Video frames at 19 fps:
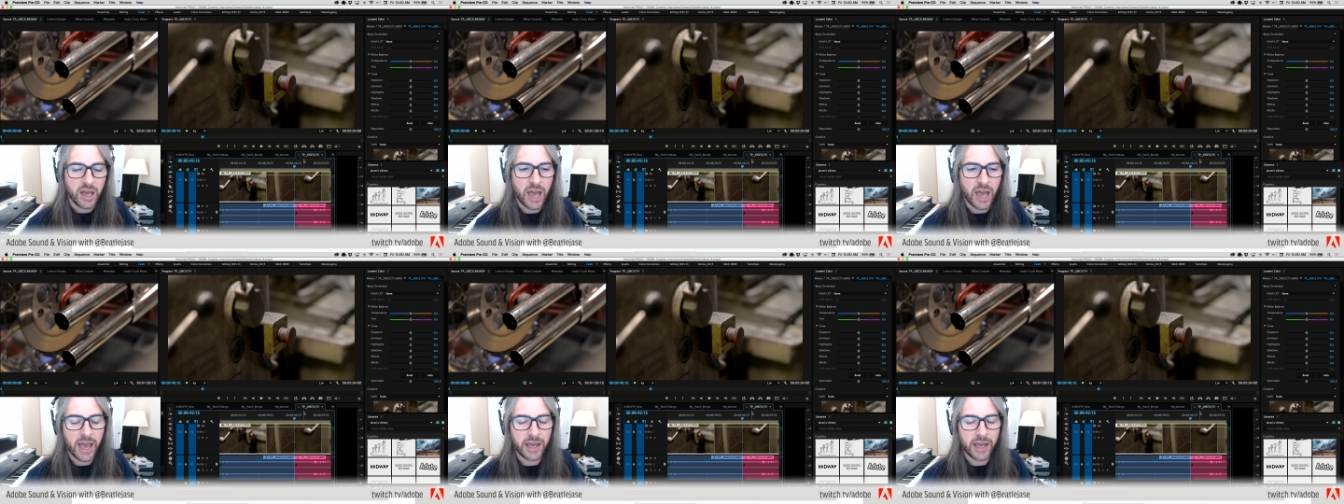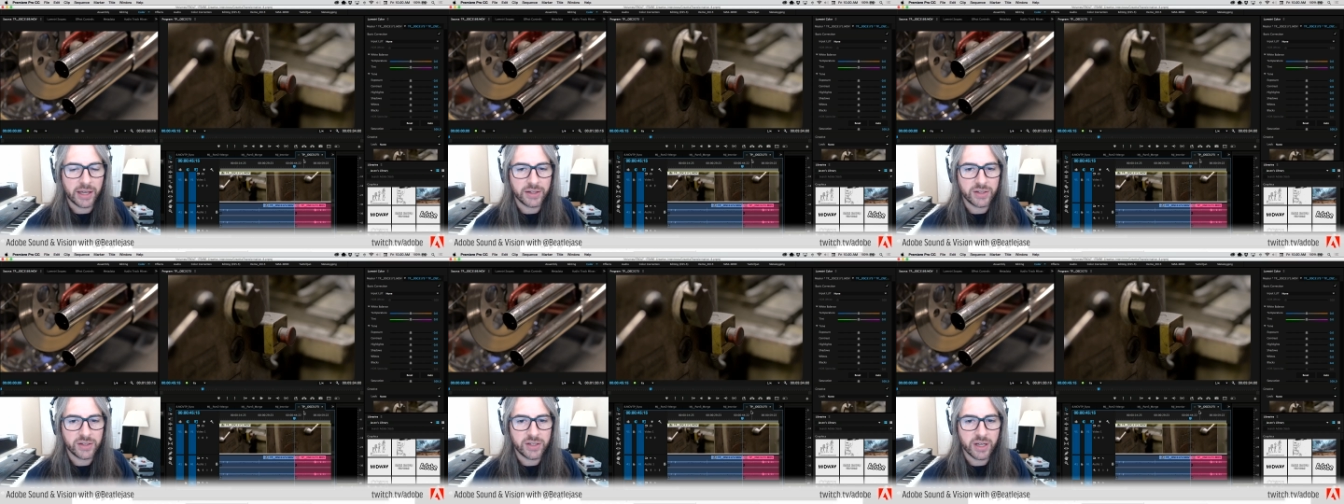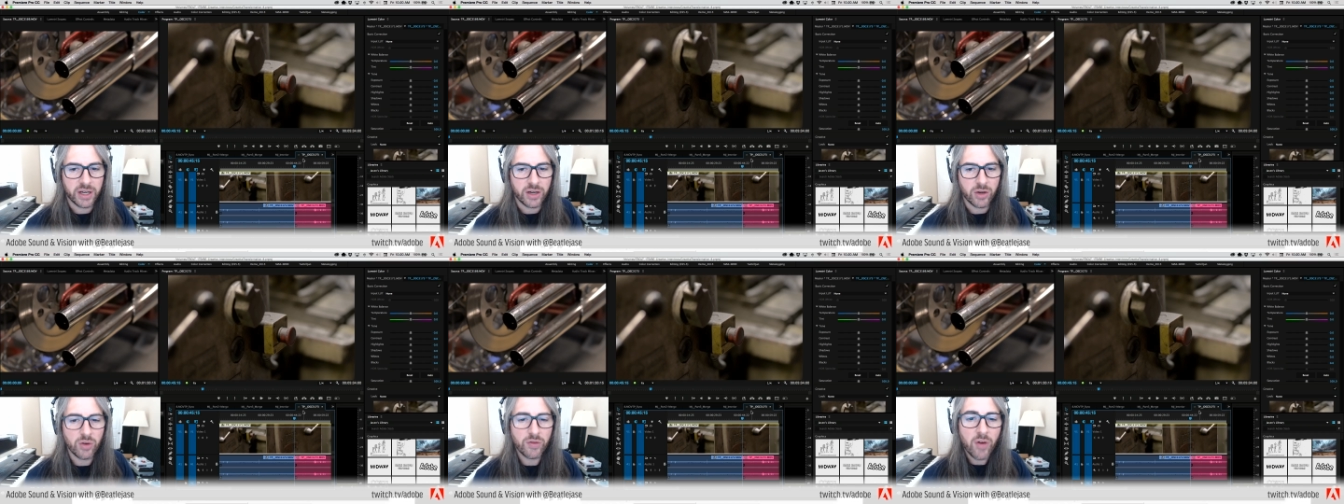and
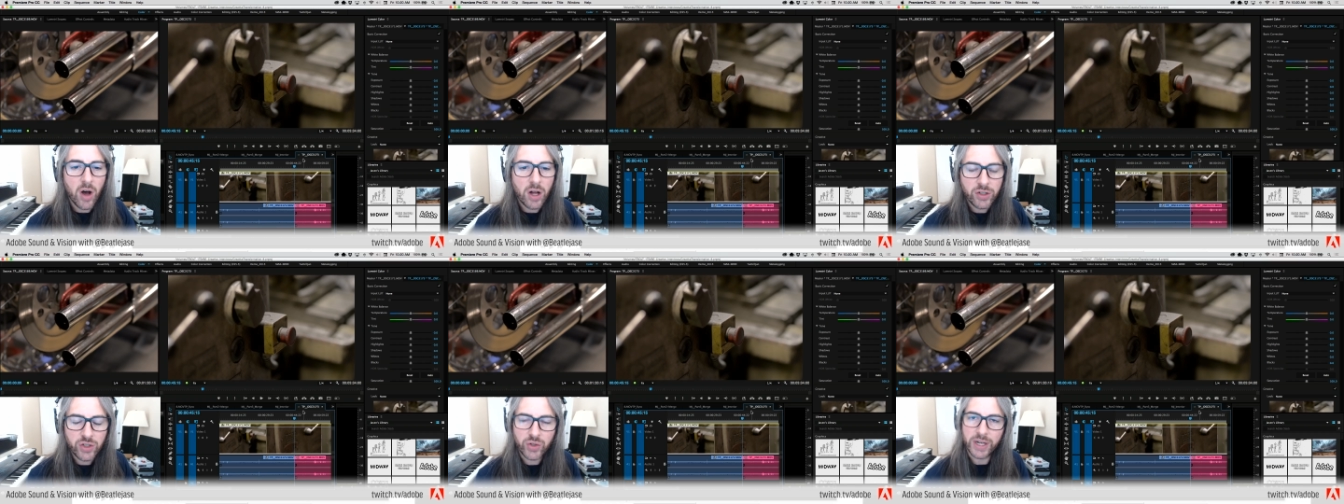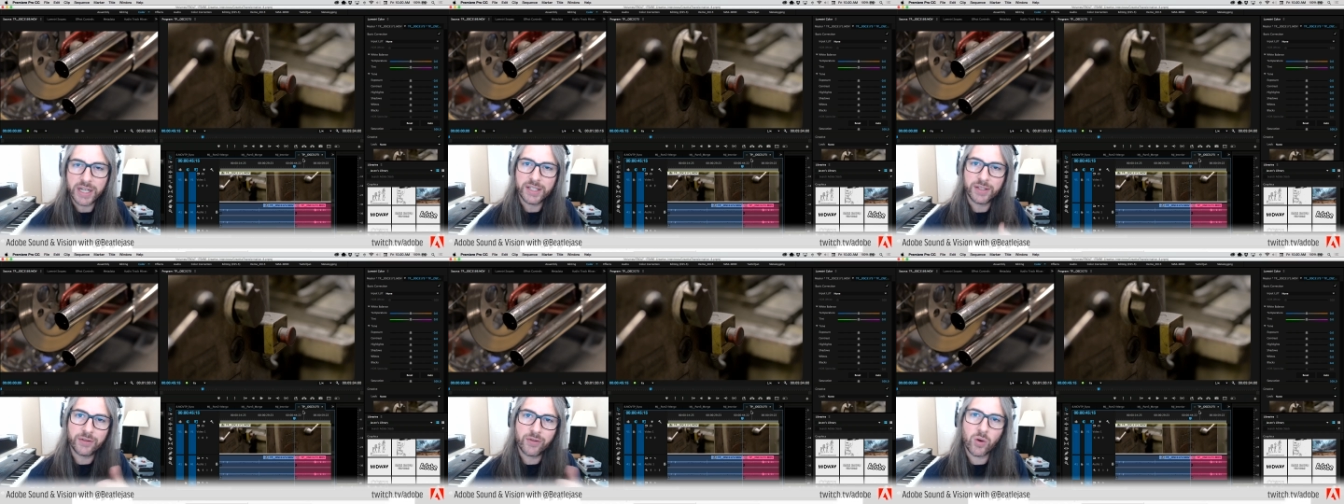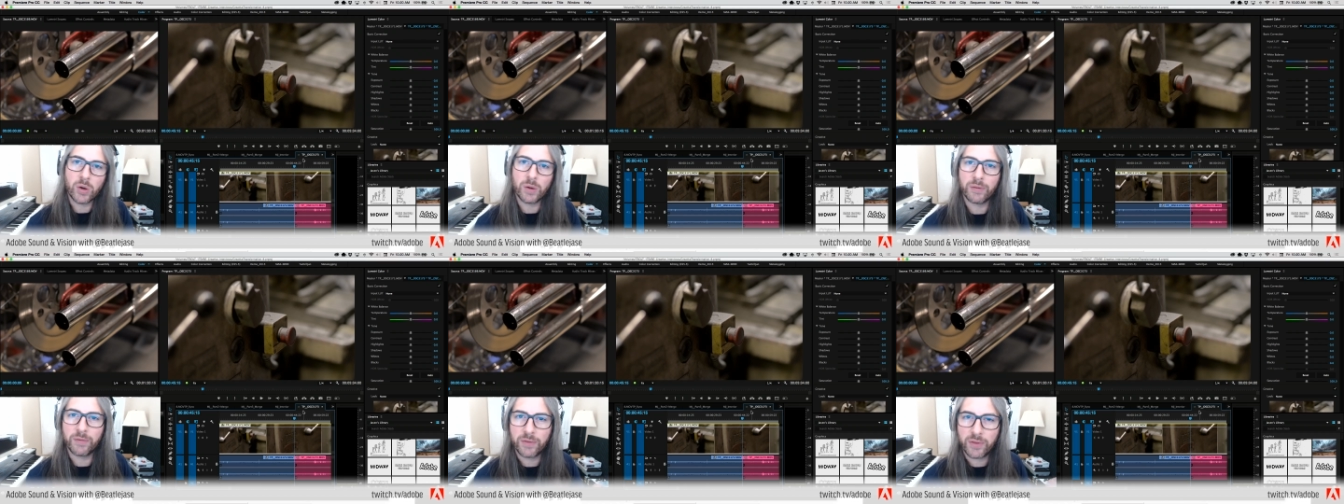who've all
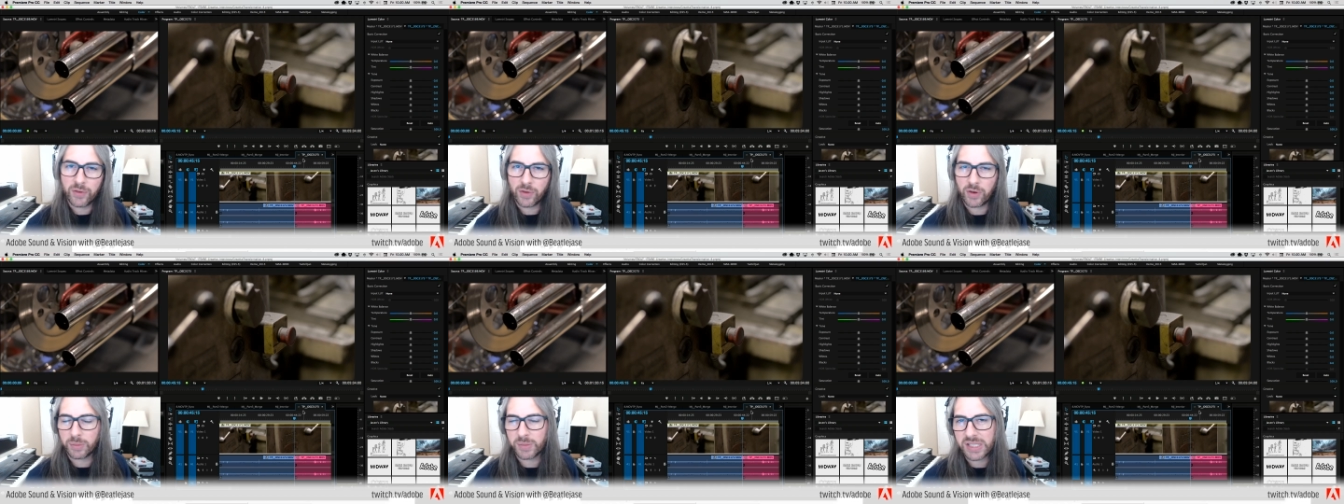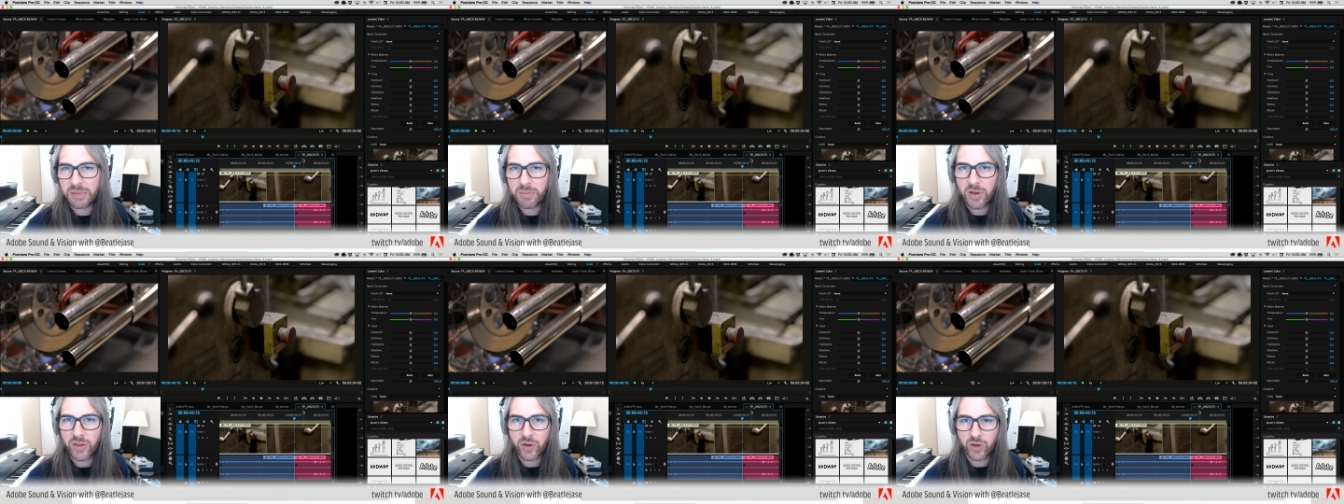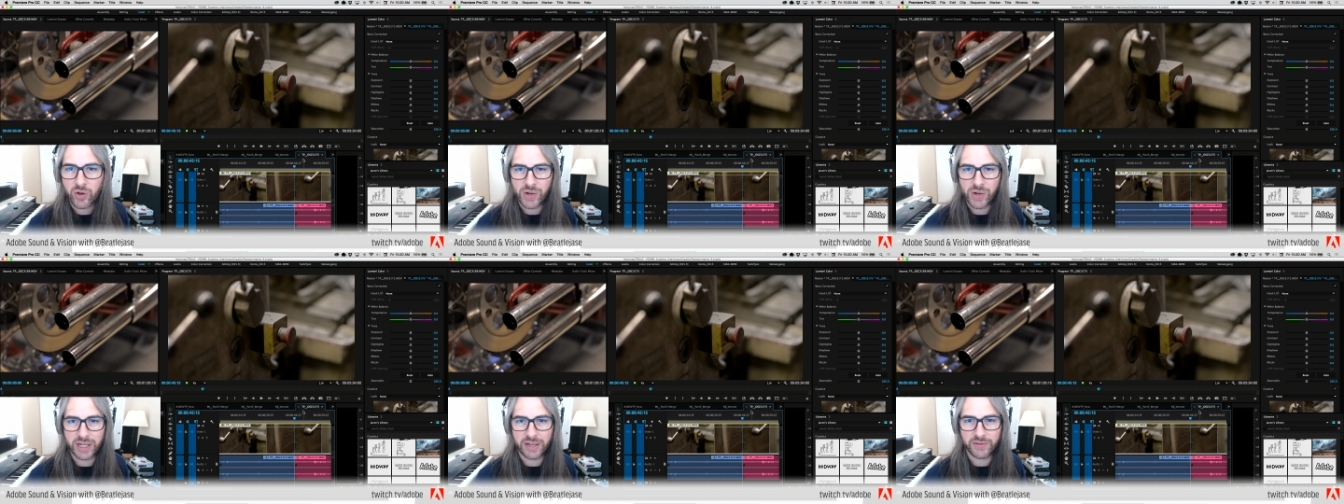transformed from some other
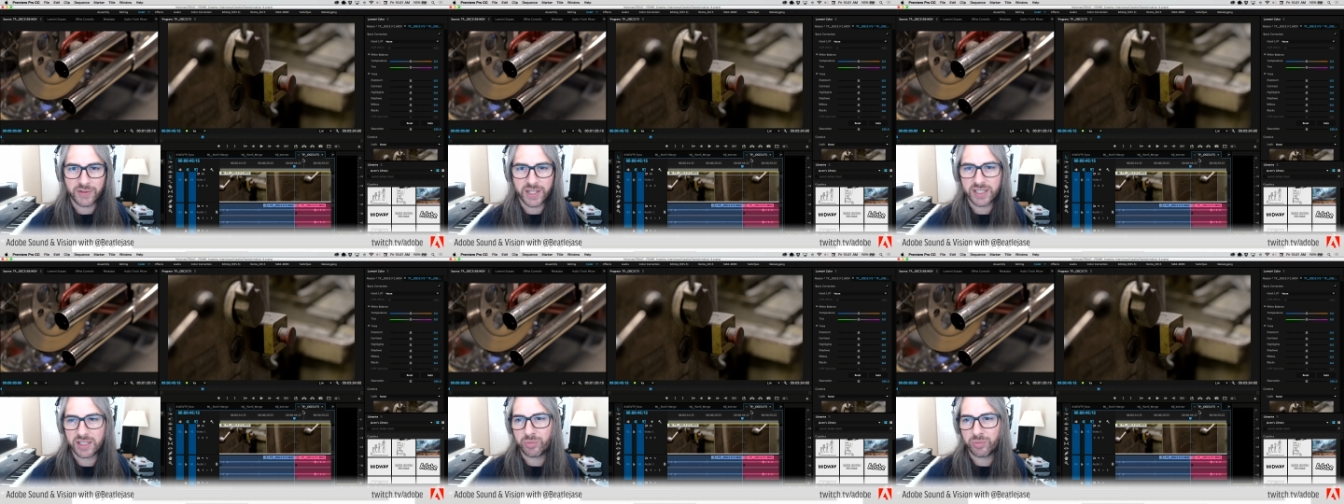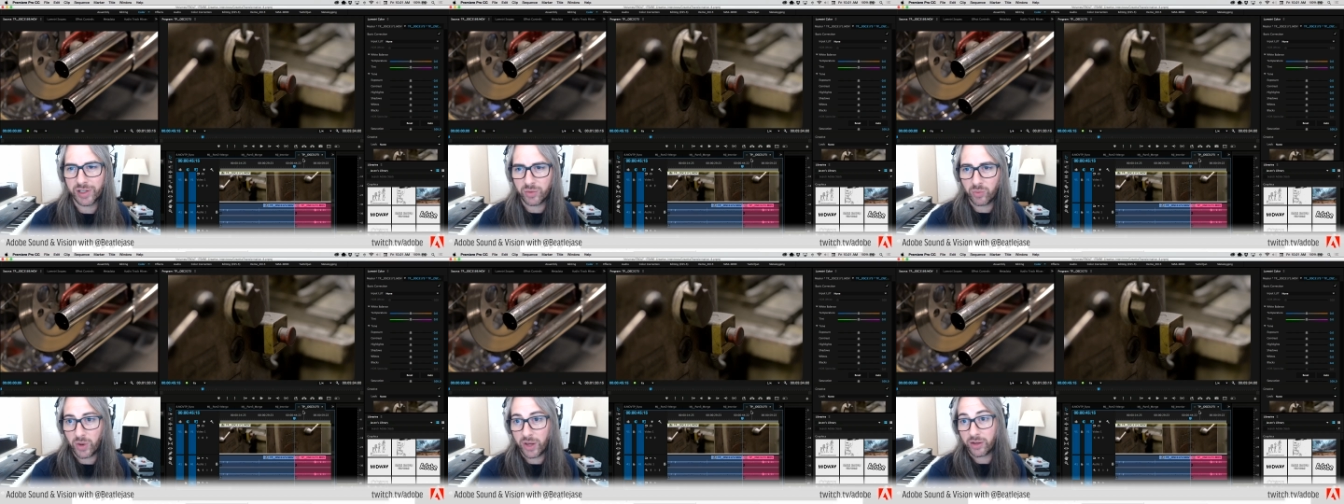creative discipline,